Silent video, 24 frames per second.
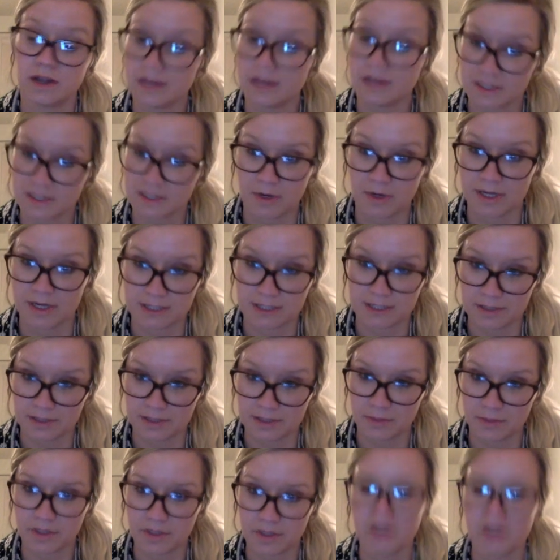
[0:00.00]

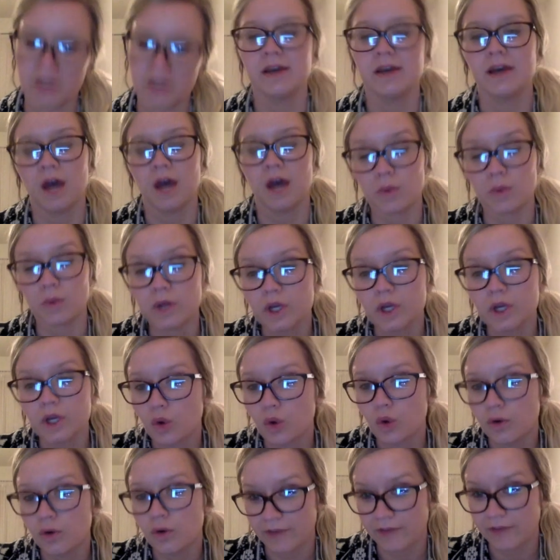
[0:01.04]
surprising, but a really
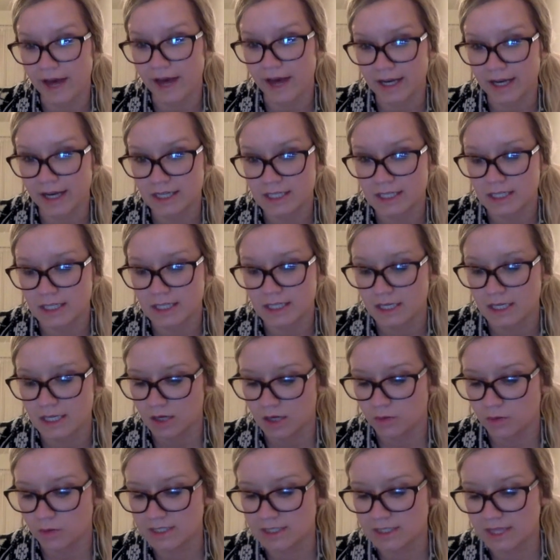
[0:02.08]
cool fact
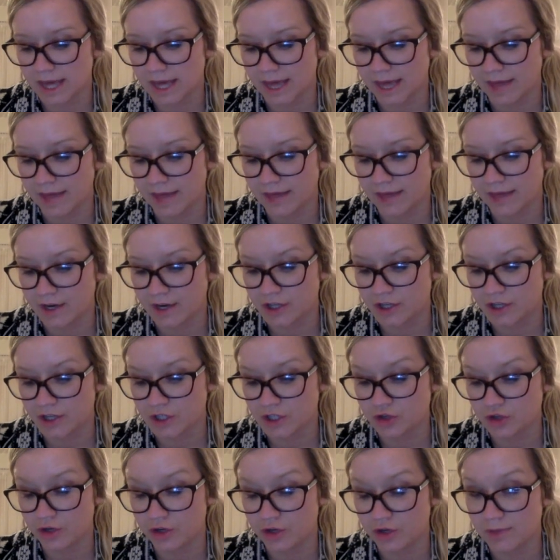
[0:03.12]
was that they're
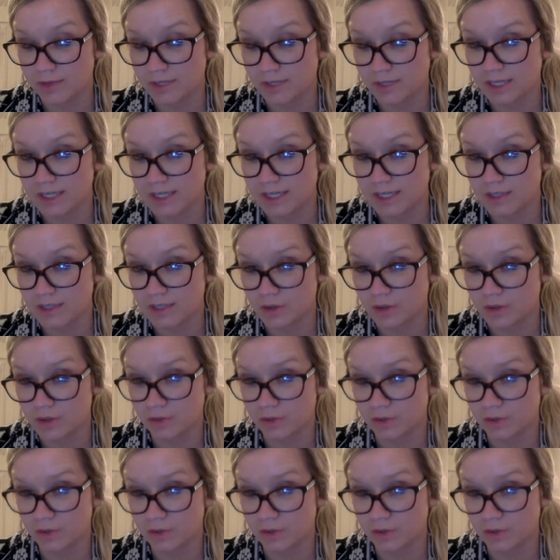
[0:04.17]
extremely social